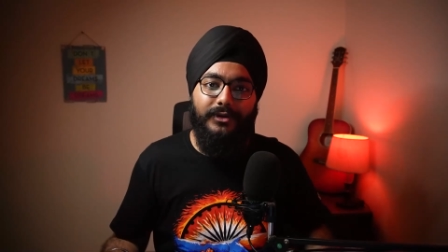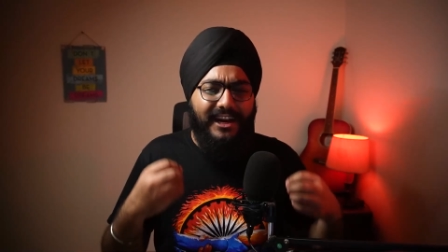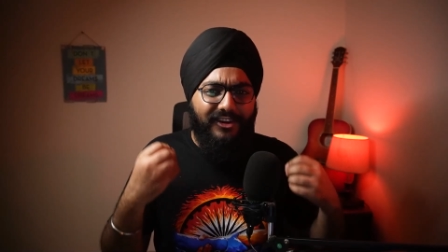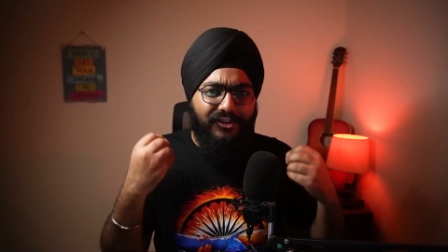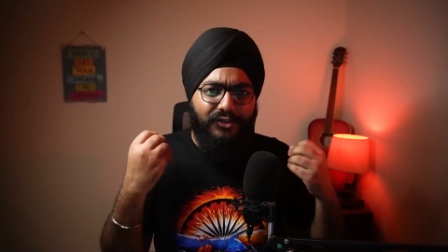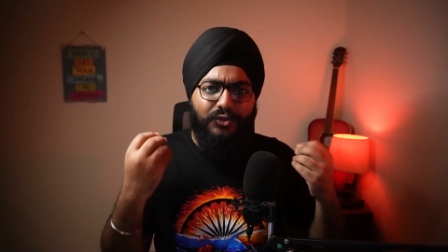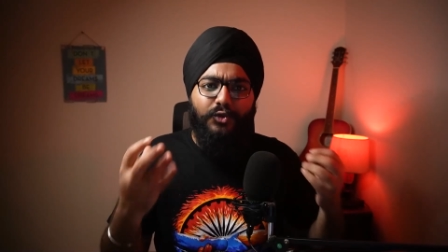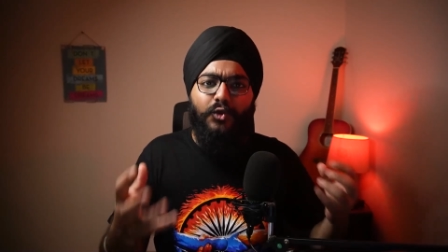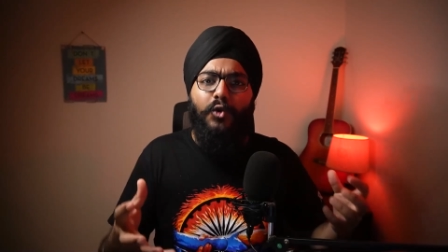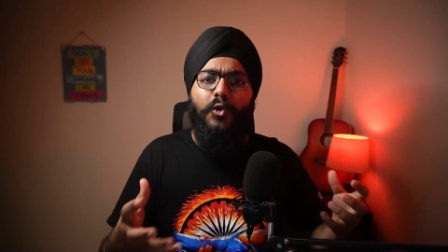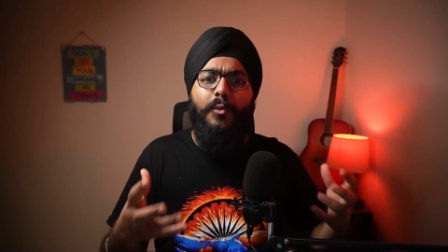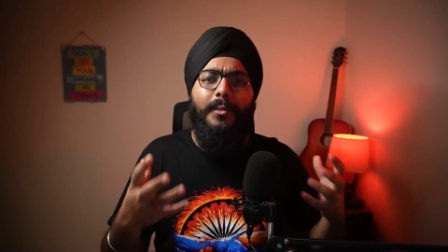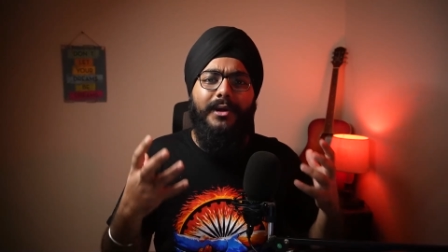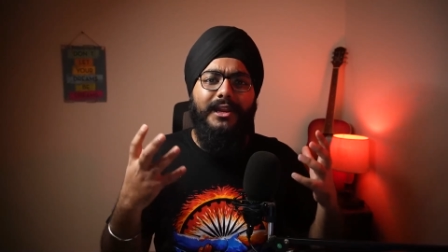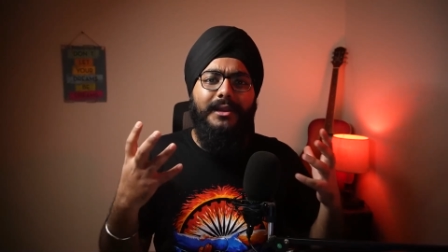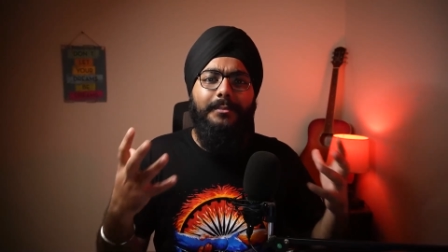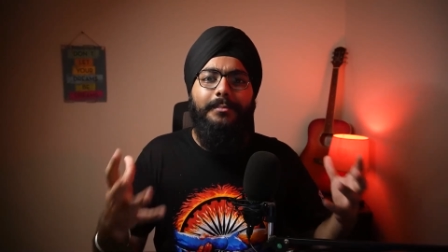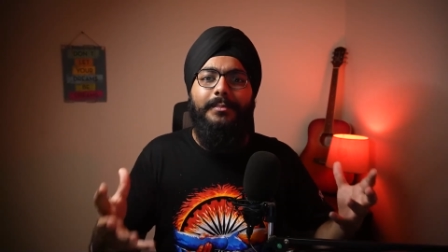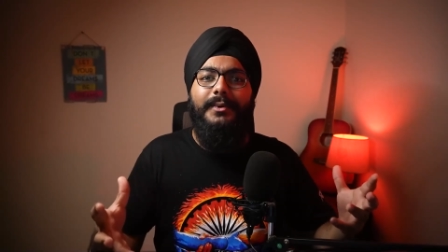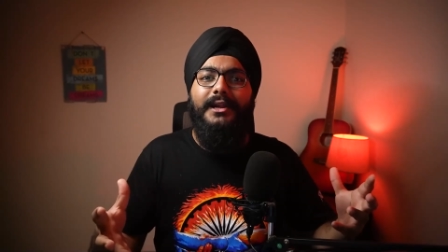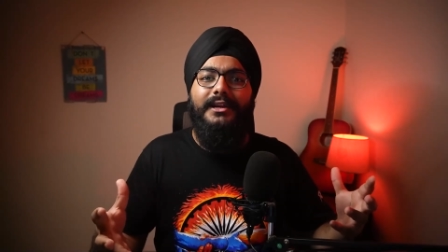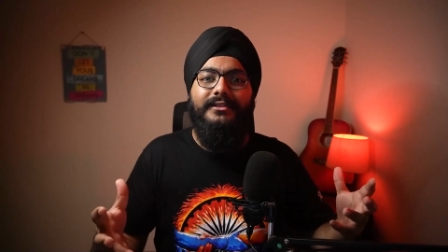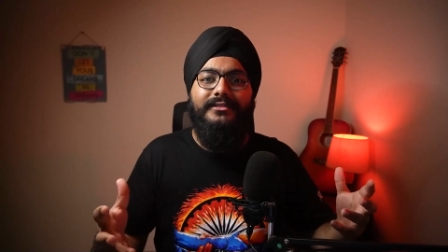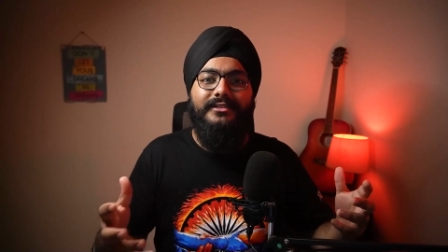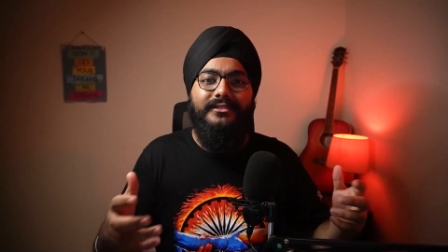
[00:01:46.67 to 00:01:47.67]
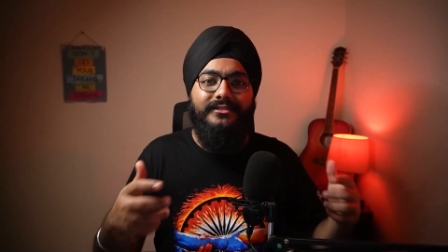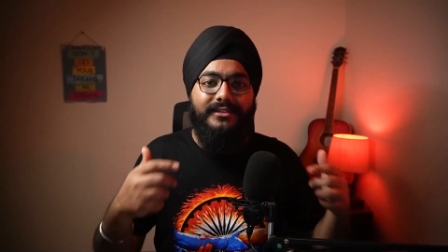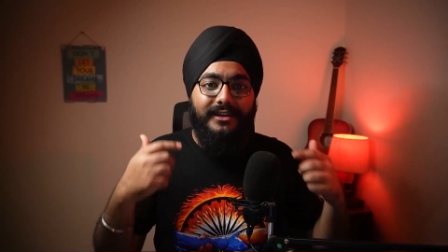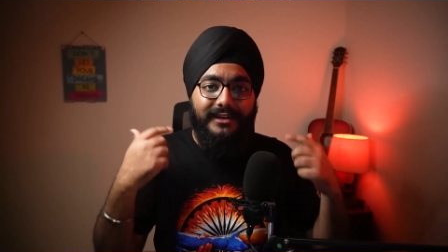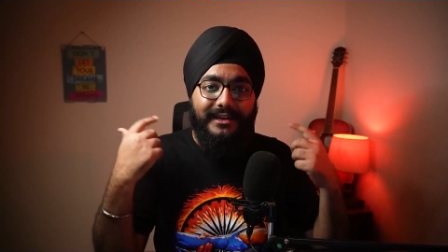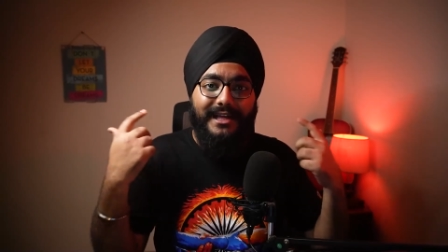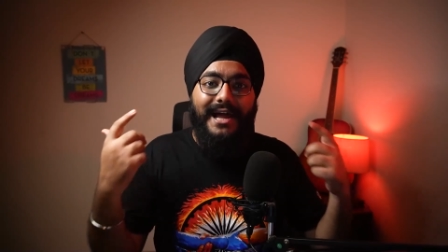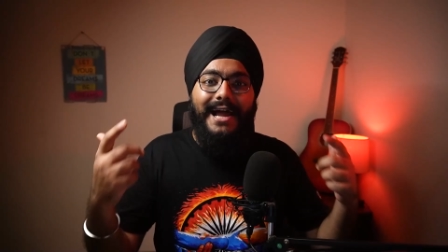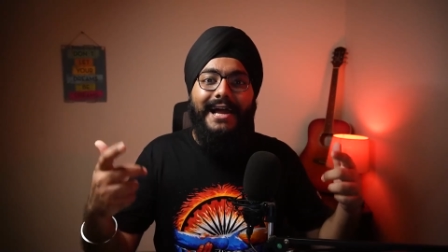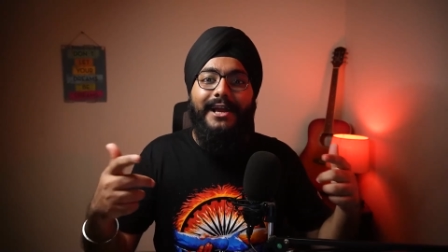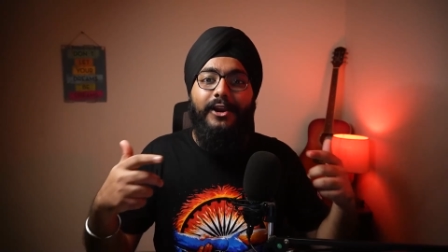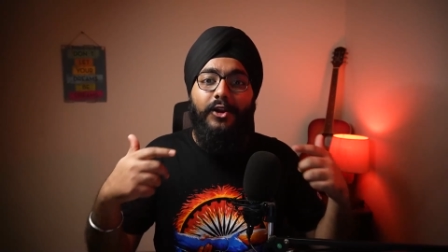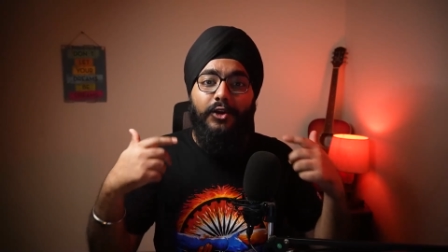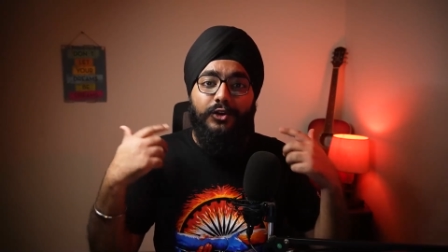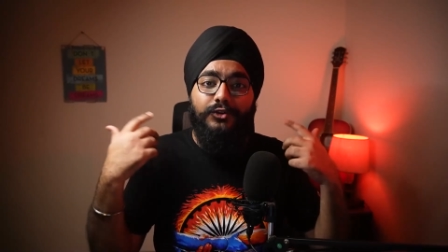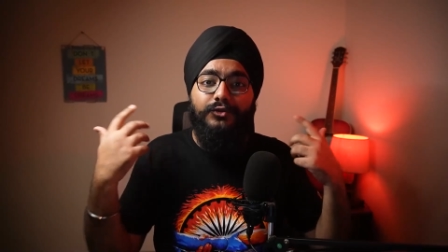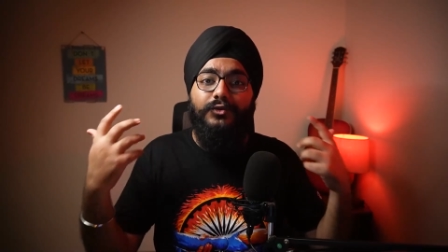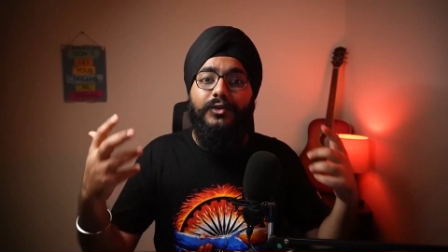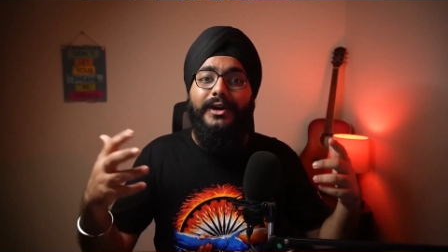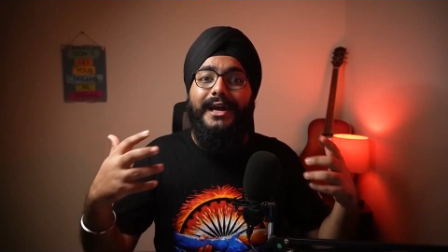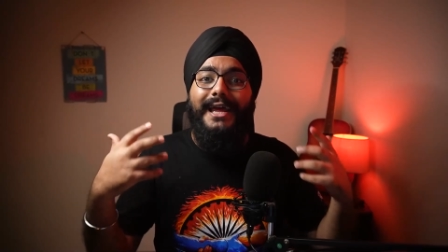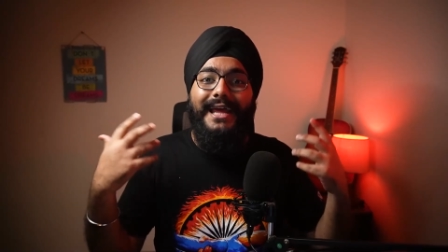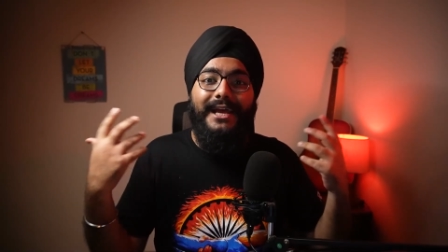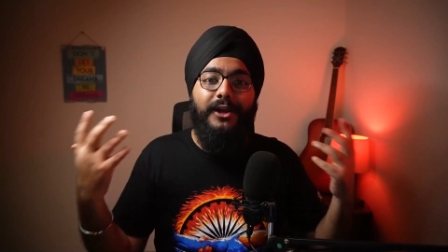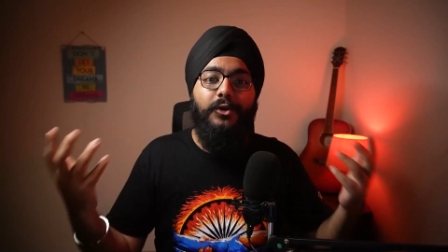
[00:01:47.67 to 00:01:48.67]
At so many places, the dialogues
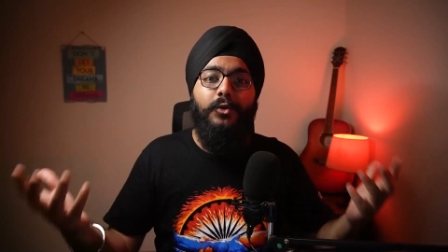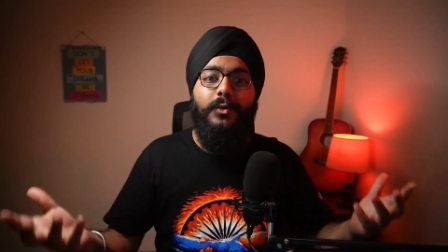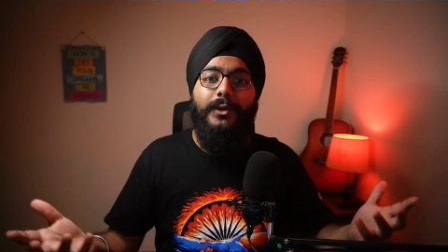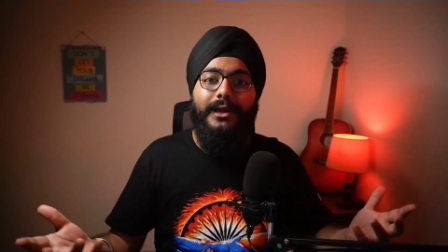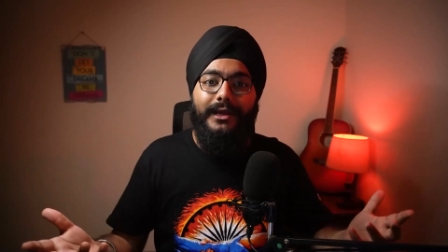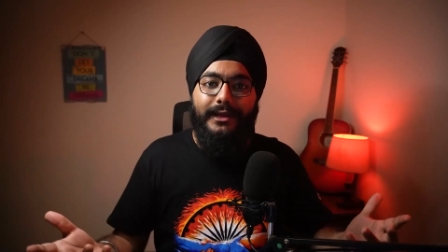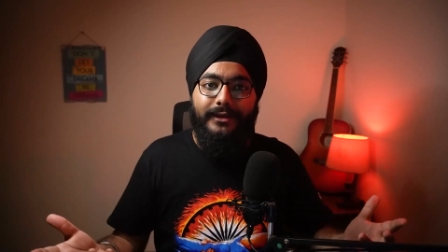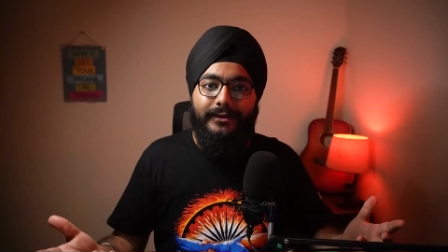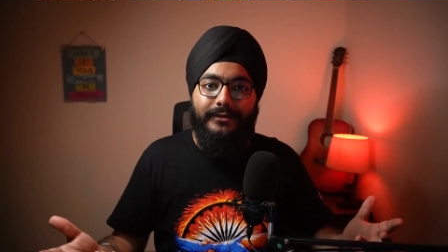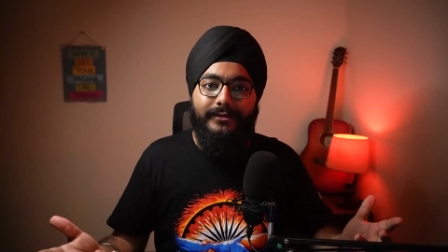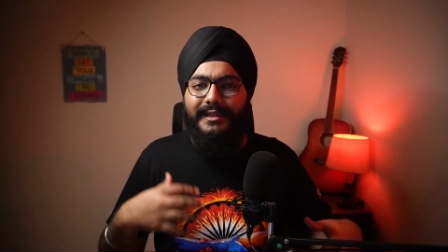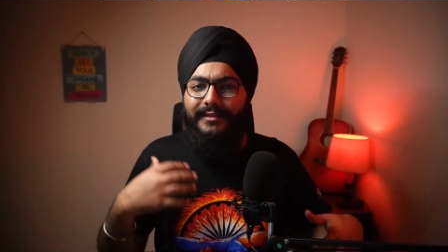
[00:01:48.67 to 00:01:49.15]
were echoing.